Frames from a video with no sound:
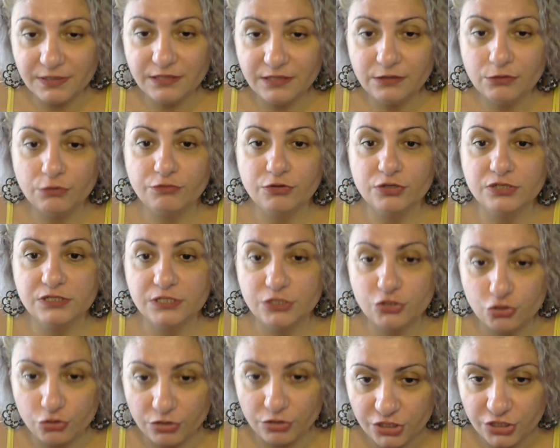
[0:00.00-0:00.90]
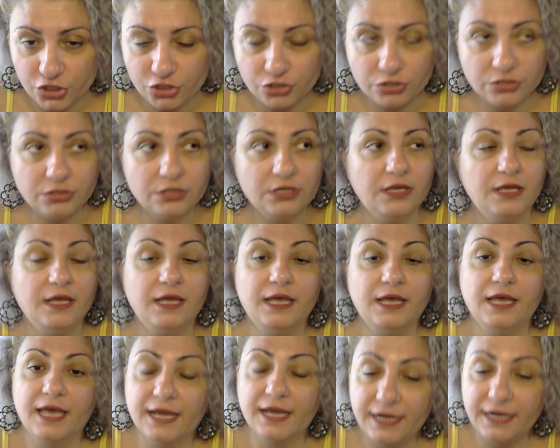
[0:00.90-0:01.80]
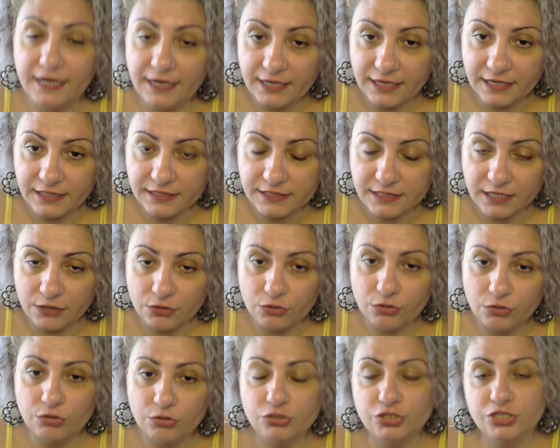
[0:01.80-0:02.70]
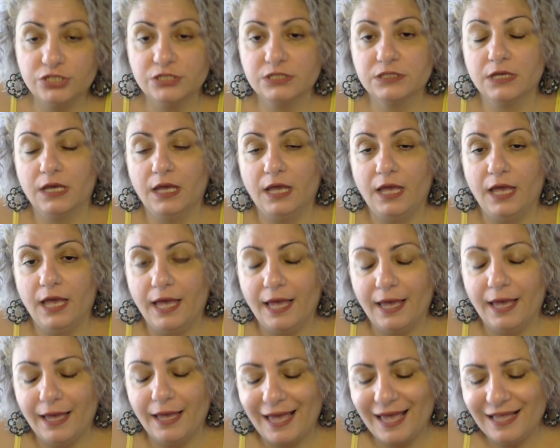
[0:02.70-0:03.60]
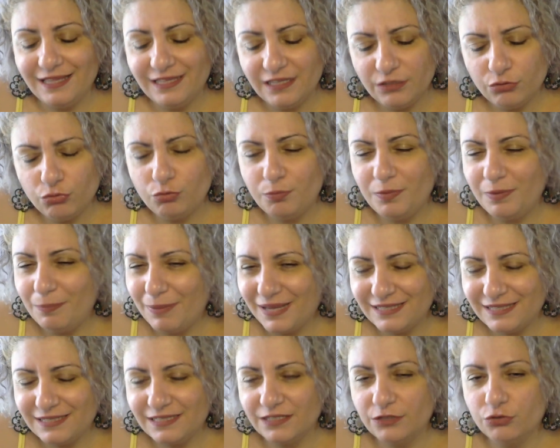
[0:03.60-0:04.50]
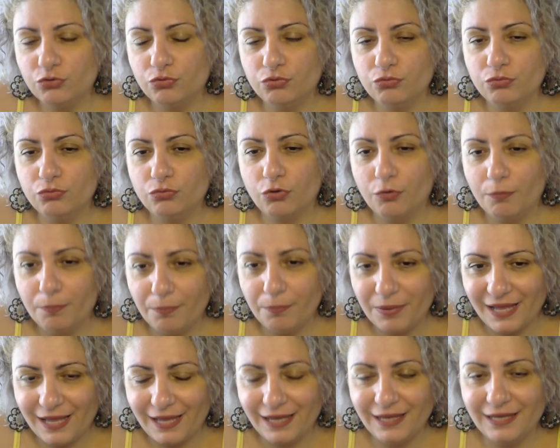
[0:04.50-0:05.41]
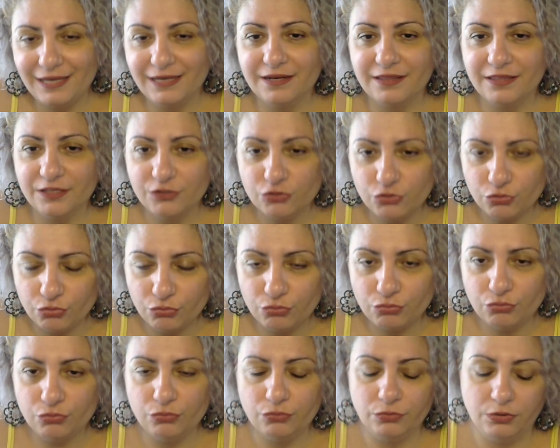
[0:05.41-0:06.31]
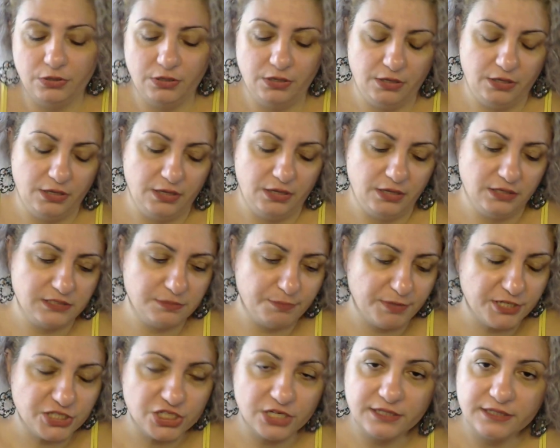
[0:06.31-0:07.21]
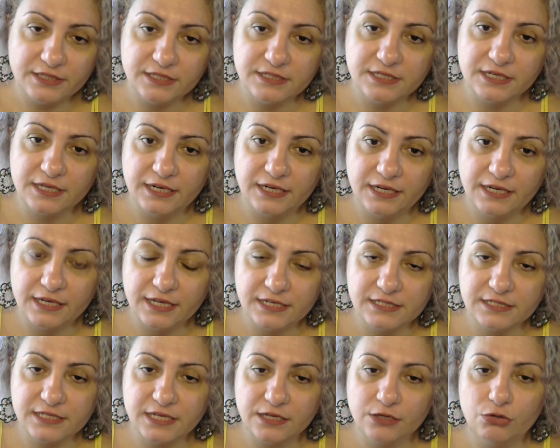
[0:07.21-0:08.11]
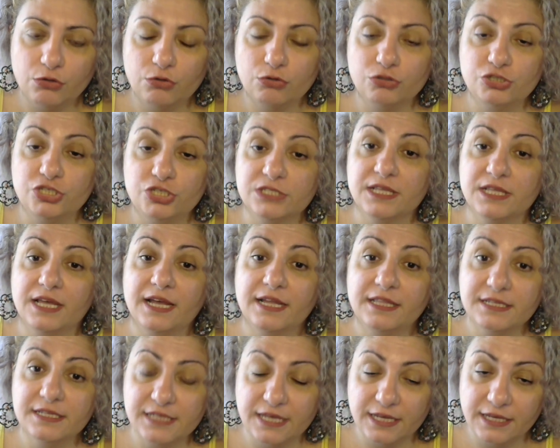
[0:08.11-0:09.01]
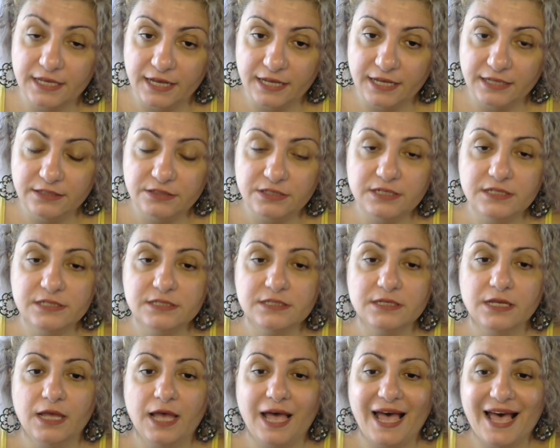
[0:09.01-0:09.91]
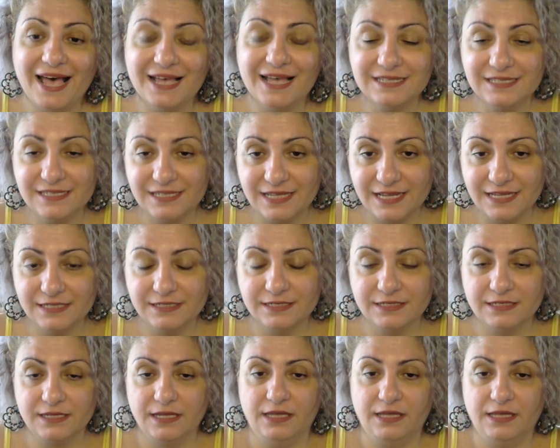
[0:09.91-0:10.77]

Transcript: of your situation, a clinical psychologist, and it would be better to combine the two specialties, a clinical psychologist and a psychiatrist, assess